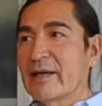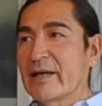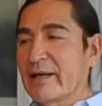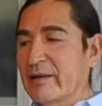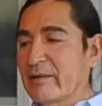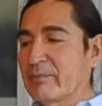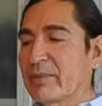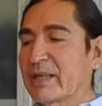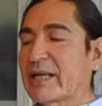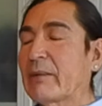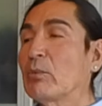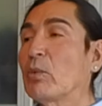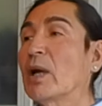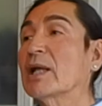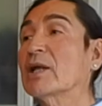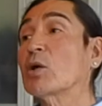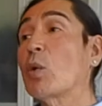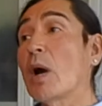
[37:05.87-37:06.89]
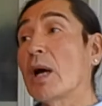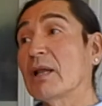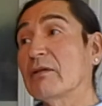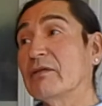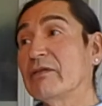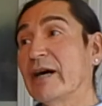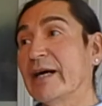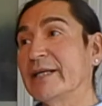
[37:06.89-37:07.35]
well
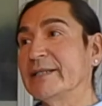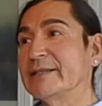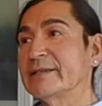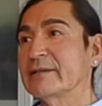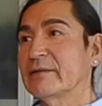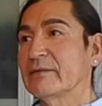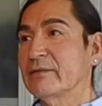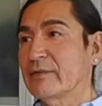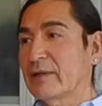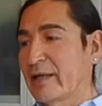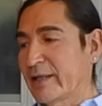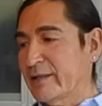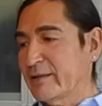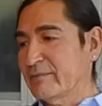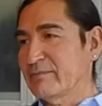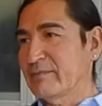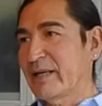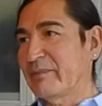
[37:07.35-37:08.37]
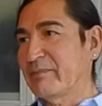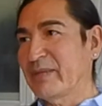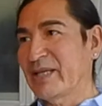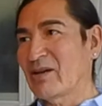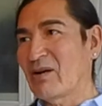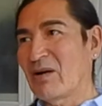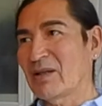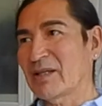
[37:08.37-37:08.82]
qualified. I
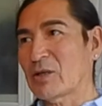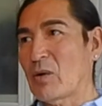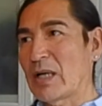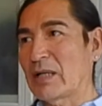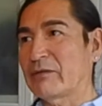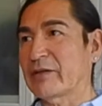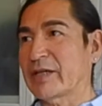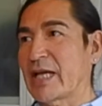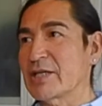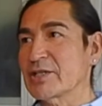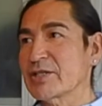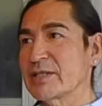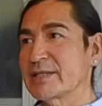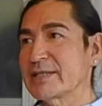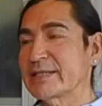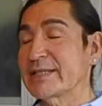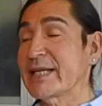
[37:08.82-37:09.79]
meet all the qualifications.